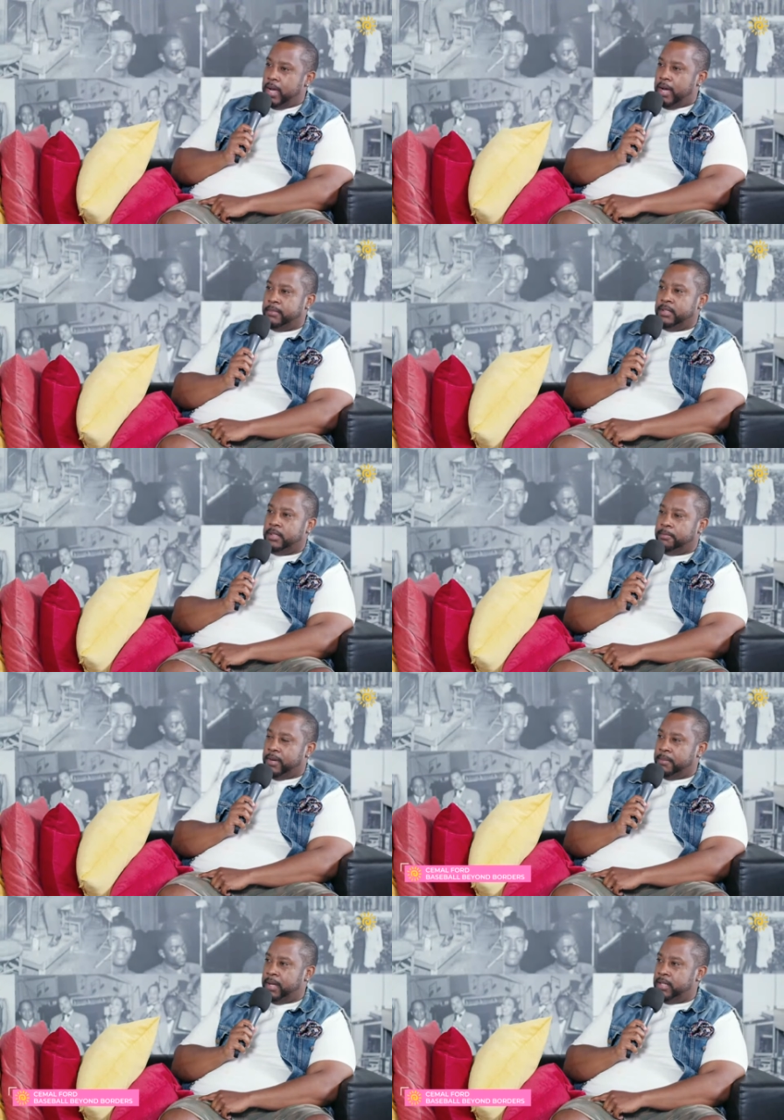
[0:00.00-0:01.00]
I'm the
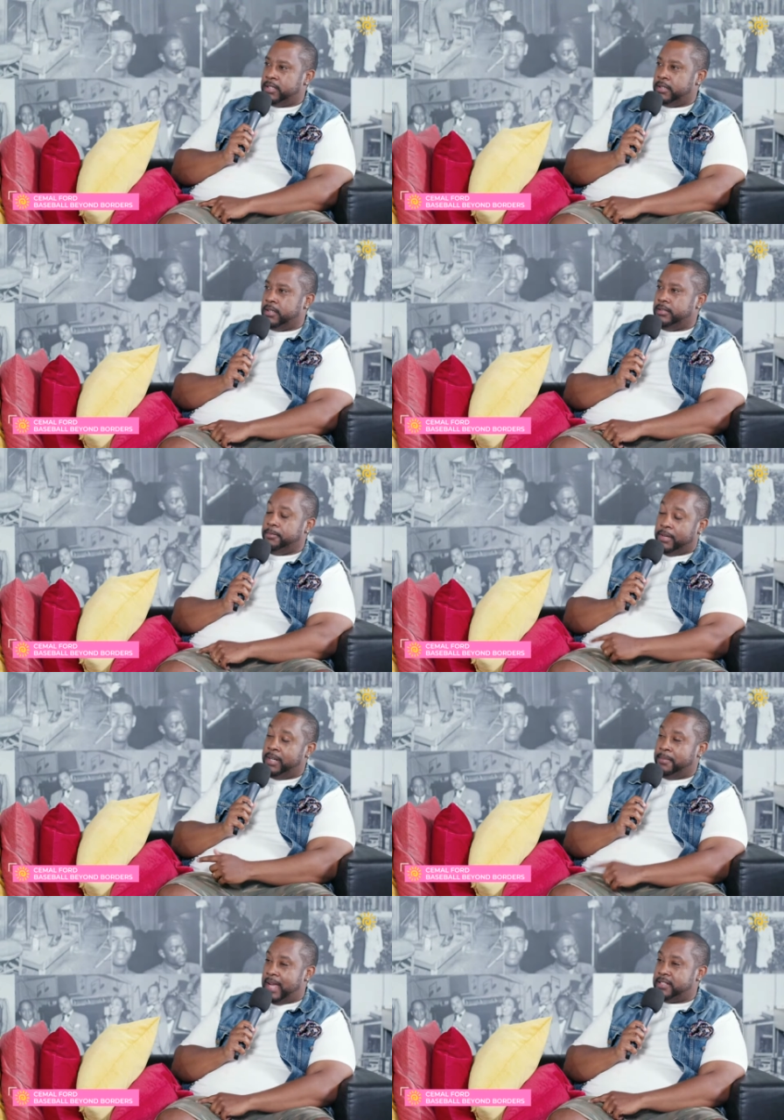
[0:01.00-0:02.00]
brand manager, the brand
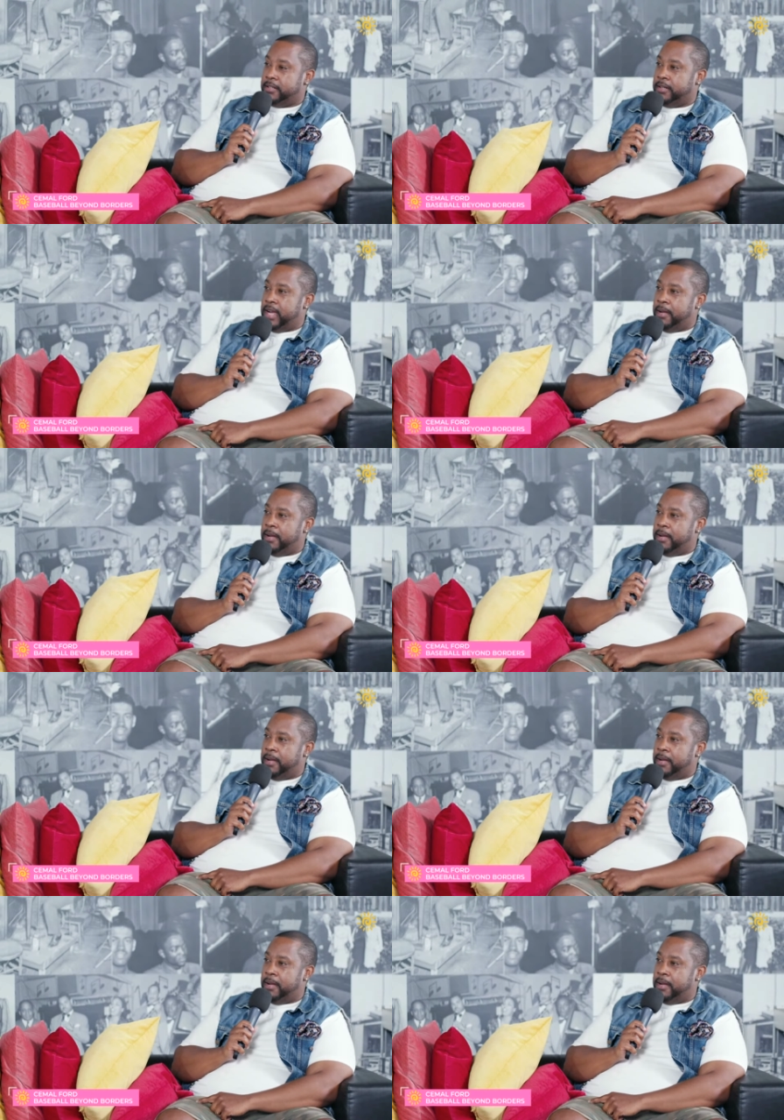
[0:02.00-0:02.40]
ambassador